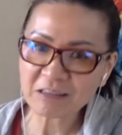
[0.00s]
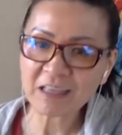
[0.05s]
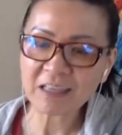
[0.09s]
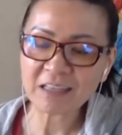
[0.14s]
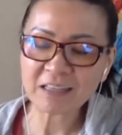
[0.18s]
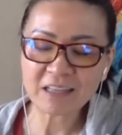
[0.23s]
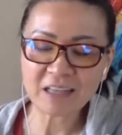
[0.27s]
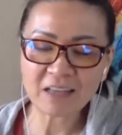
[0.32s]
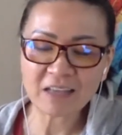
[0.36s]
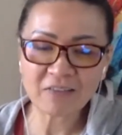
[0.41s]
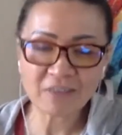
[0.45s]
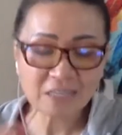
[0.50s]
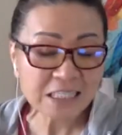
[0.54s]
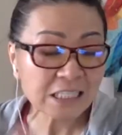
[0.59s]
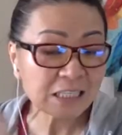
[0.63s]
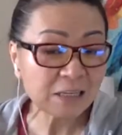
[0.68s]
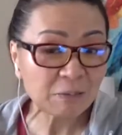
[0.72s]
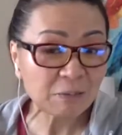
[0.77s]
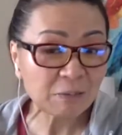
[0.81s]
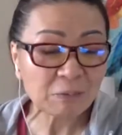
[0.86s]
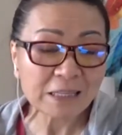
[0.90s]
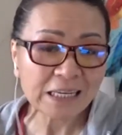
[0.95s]
If, if
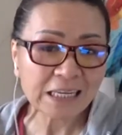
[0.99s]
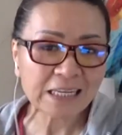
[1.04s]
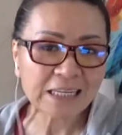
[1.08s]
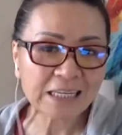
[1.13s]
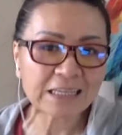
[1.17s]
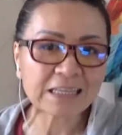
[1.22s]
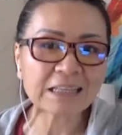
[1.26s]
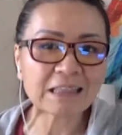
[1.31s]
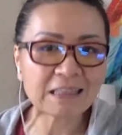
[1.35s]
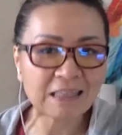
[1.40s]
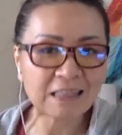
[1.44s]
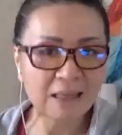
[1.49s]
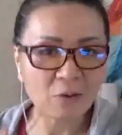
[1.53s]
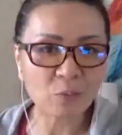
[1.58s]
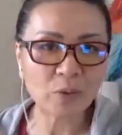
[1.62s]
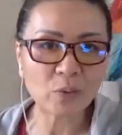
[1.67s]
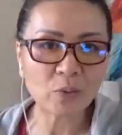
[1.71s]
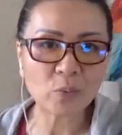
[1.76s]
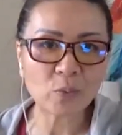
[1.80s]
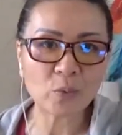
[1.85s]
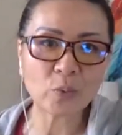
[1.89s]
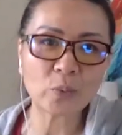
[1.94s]
it's completed, then
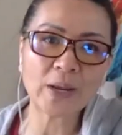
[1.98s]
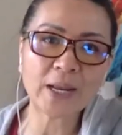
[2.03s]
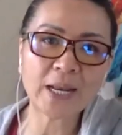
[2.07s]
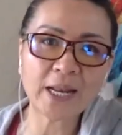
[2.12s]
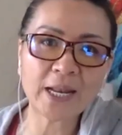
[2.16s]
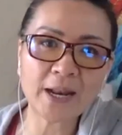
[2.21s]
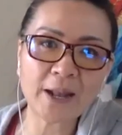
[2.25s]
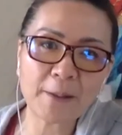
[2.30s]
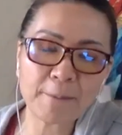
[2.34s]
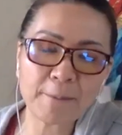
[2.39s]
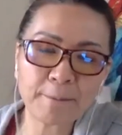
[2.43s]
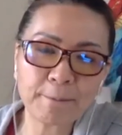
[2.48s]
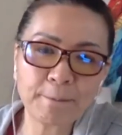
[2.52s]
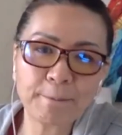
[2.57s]
we will write it up.